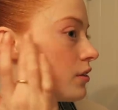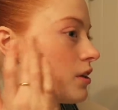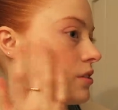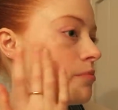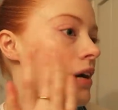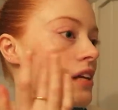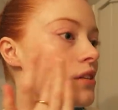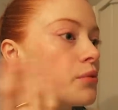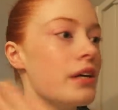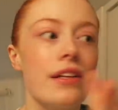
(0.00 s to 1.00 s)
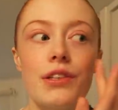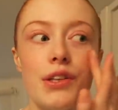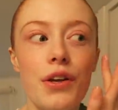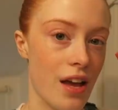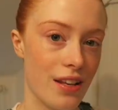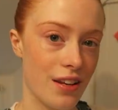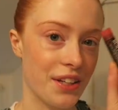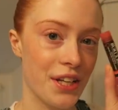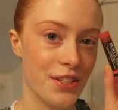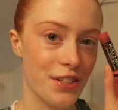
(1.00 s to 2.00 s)
doesn't matter which. And then
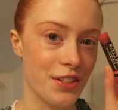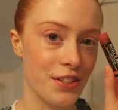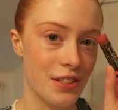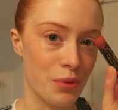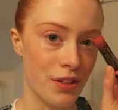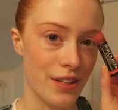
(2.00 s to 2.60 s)
I'm going to use one